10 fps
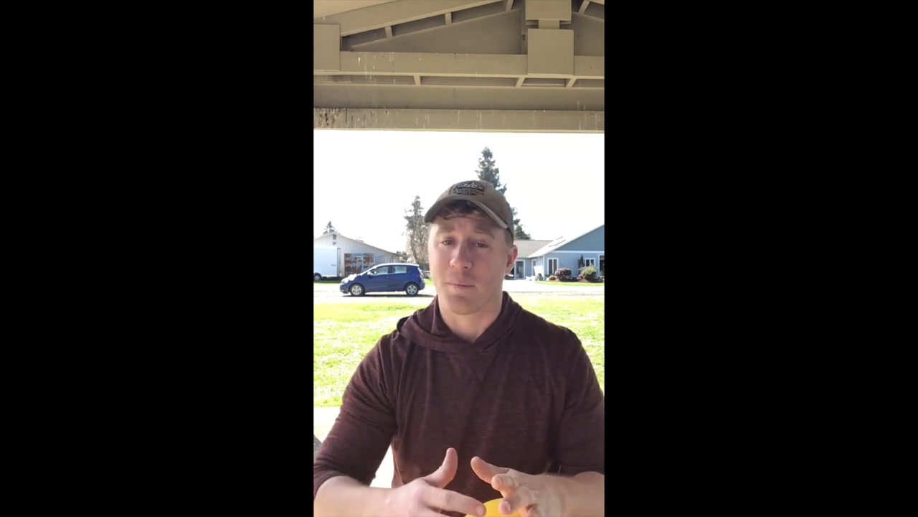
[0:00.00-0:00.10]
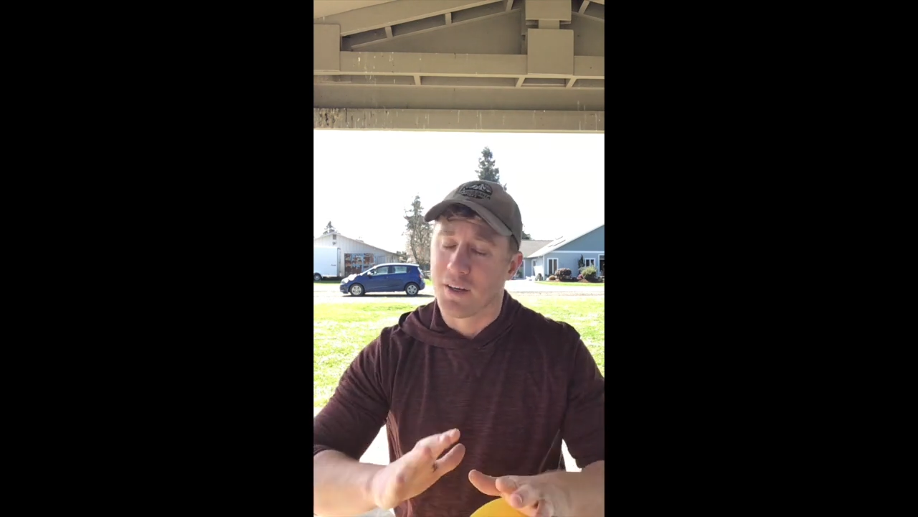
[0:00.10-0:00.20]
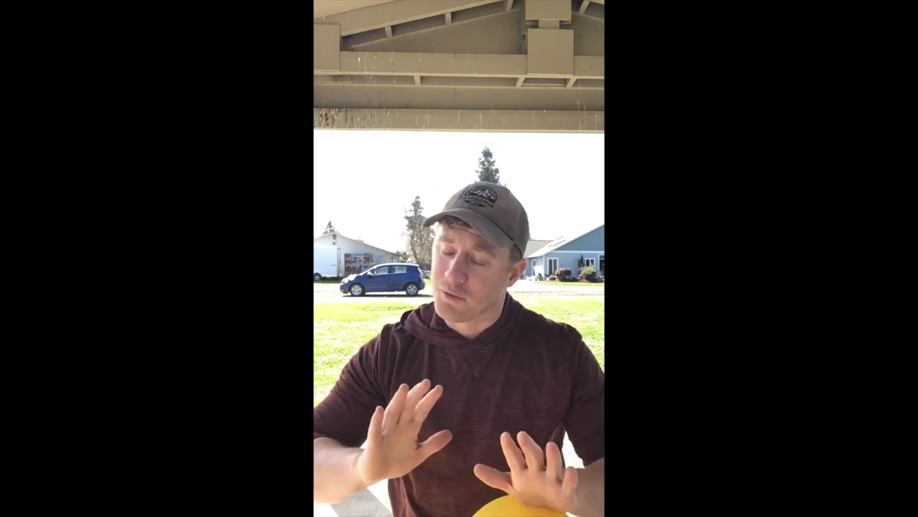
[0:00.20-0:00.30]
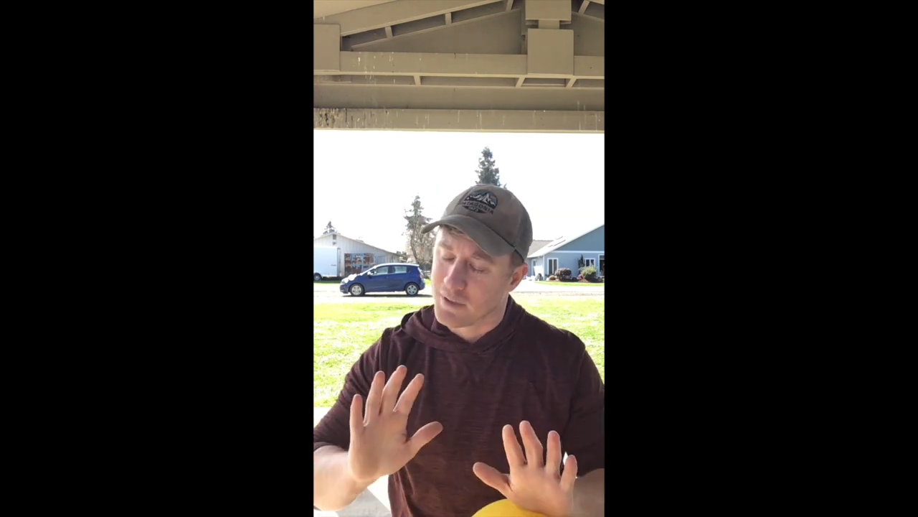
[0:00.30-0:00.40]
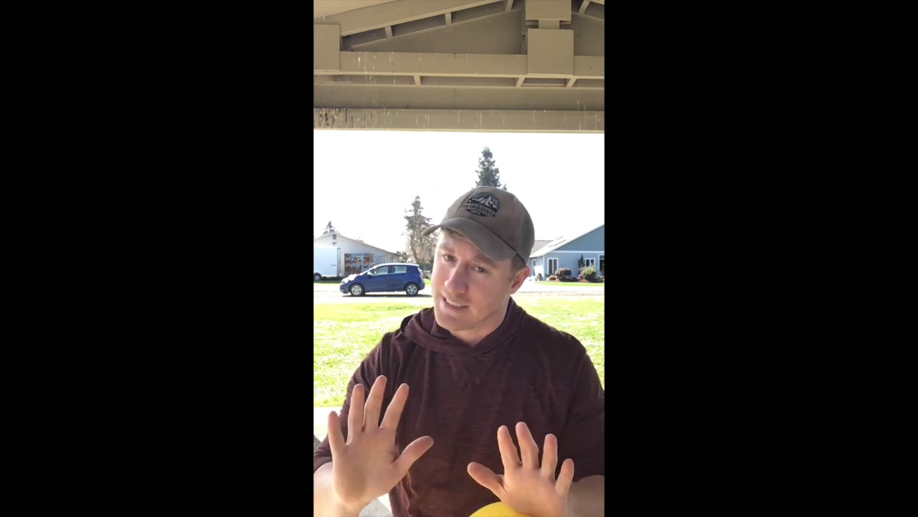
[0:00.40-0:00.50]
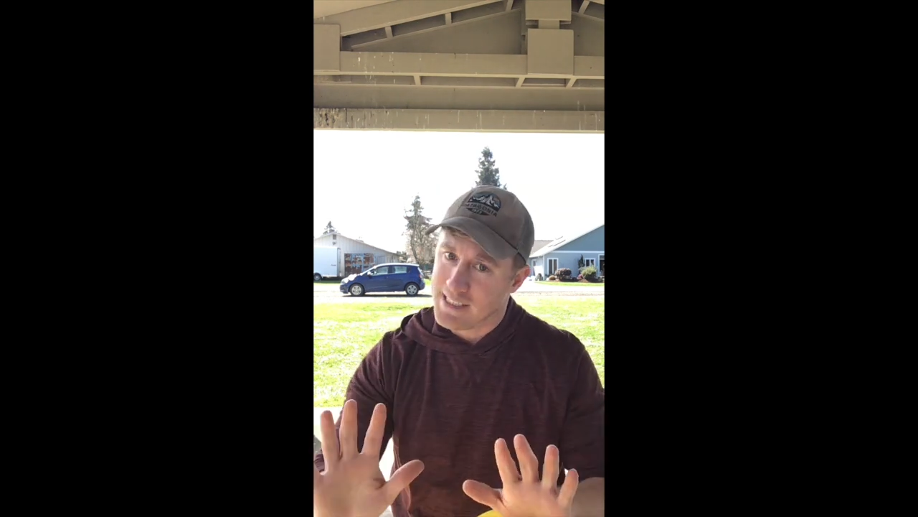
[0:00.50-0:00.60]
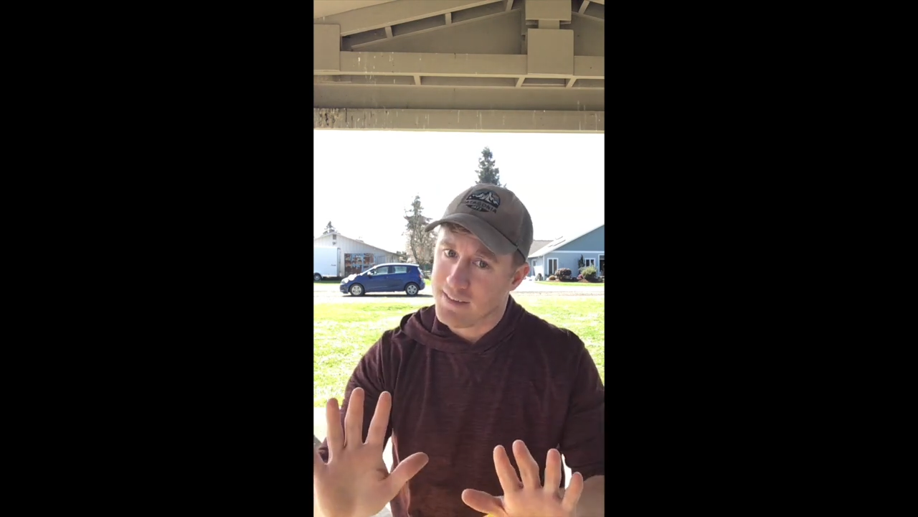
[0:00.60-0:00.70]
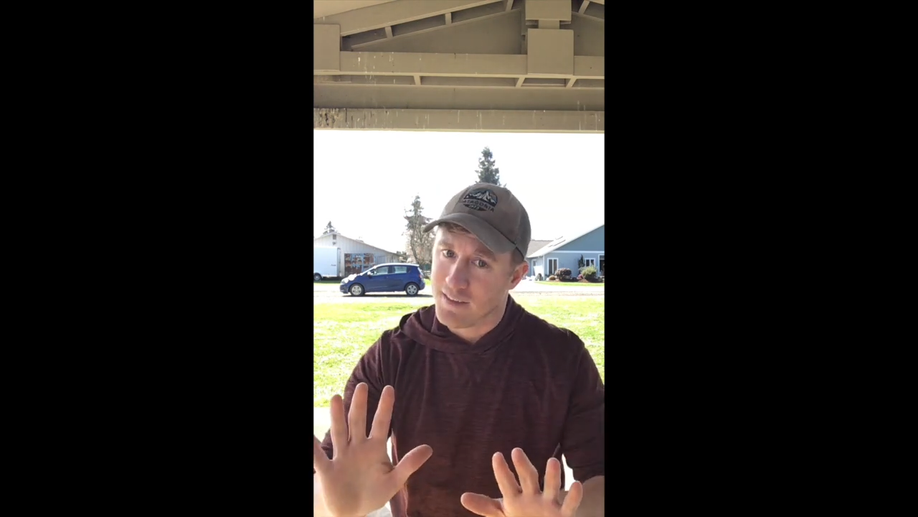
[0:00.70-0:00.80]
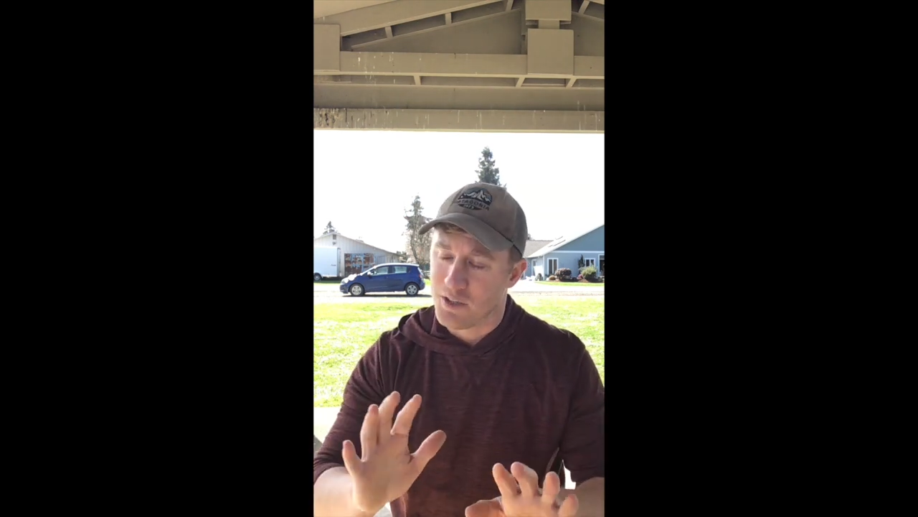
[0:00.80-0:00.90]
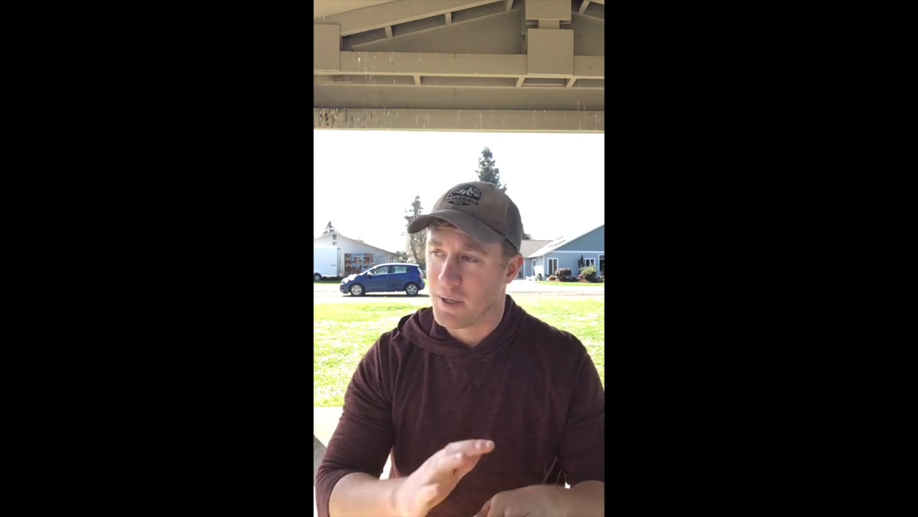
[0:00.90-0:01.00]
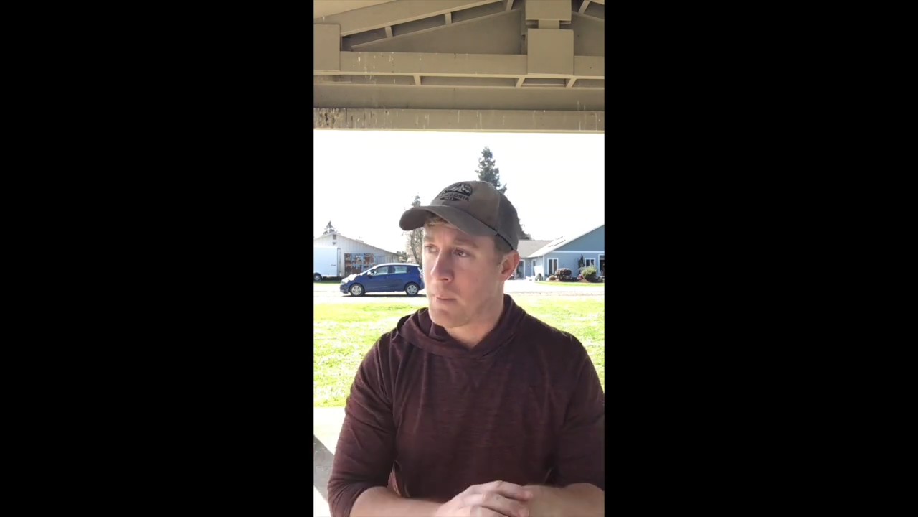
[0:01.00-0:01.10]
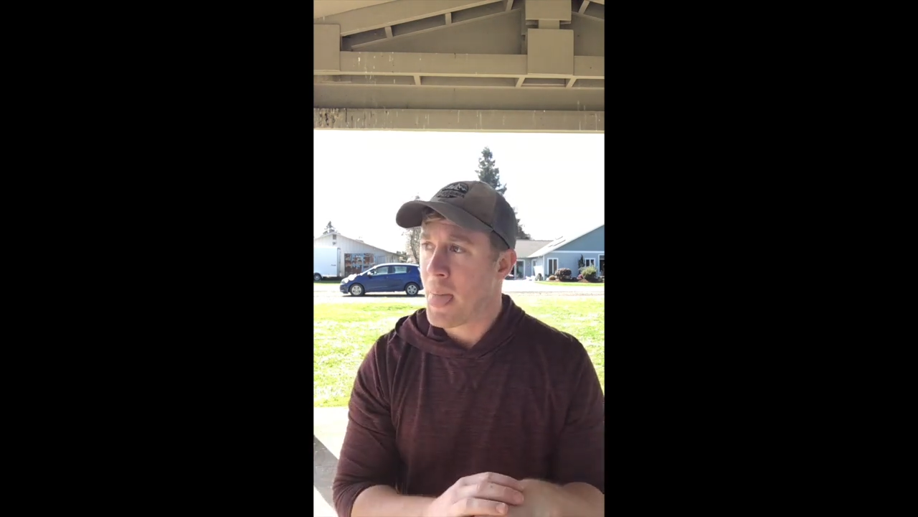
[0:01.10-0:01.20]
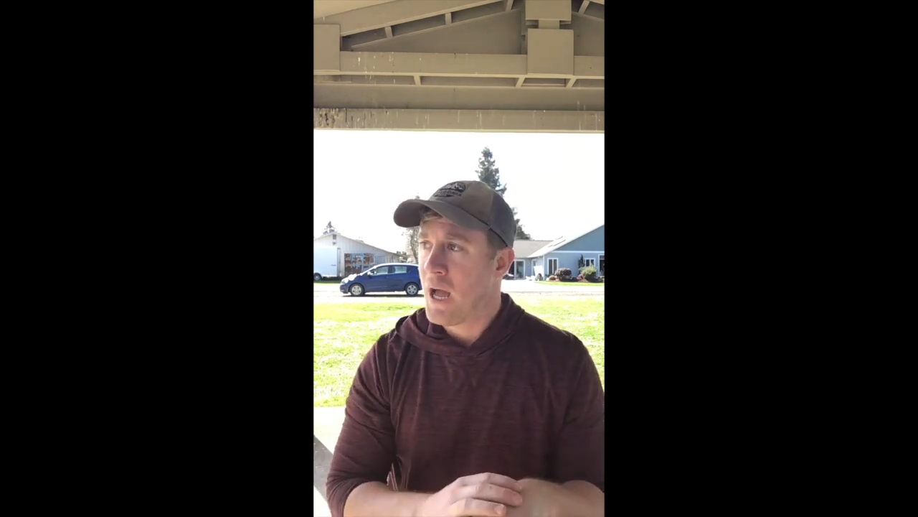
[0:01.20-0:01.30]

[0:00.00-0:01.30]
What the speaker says: break, so we're going to ease into it.